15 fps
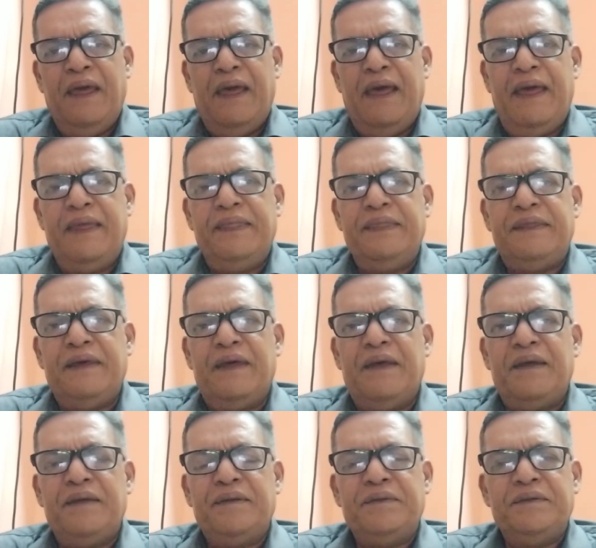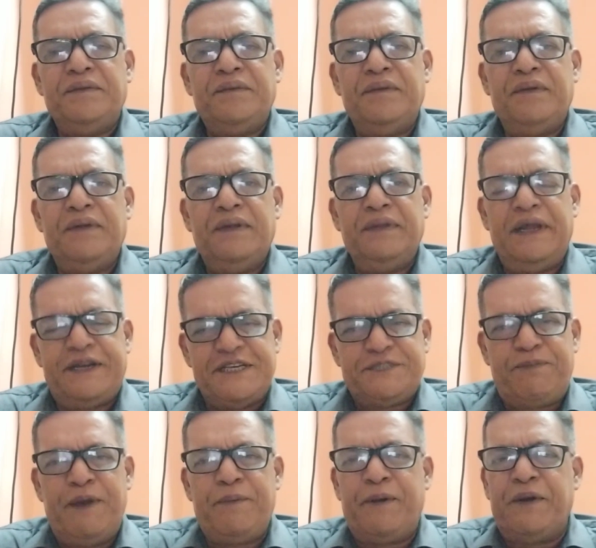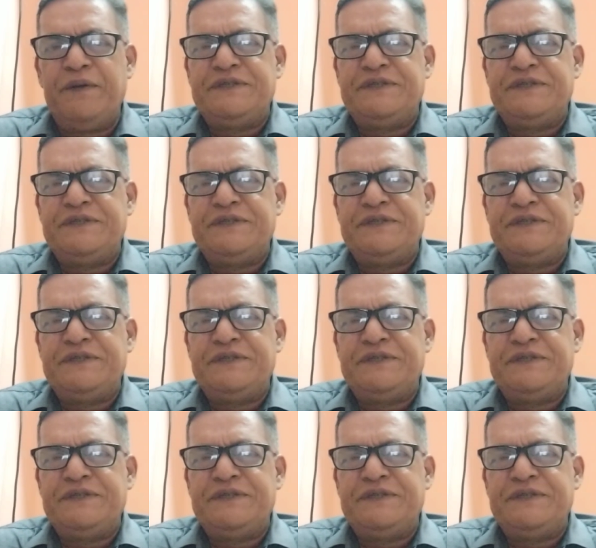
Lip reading: And the test paper